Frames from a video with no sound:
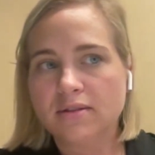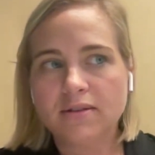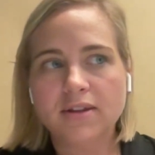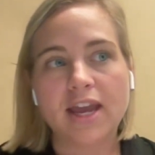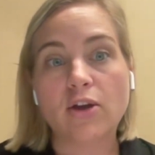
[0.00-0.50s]

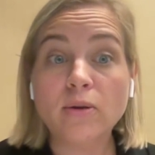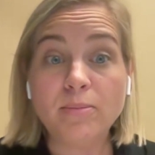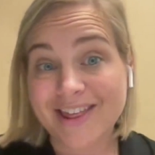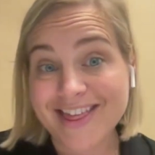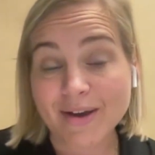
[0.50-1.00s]
It could
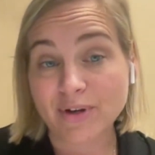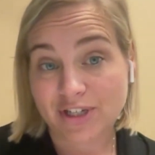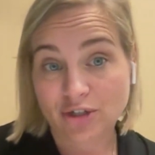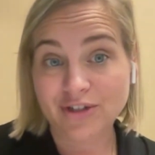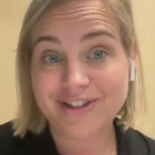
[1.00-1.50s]
be that we
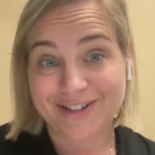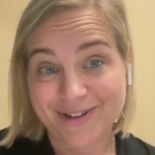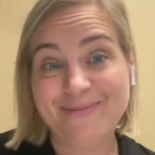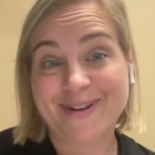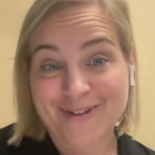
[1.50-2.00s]
should still
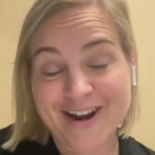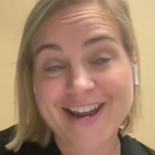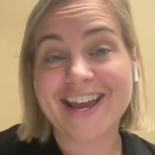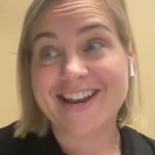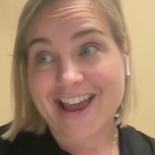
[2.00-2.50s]
be running
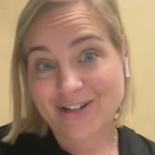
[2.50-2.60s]
and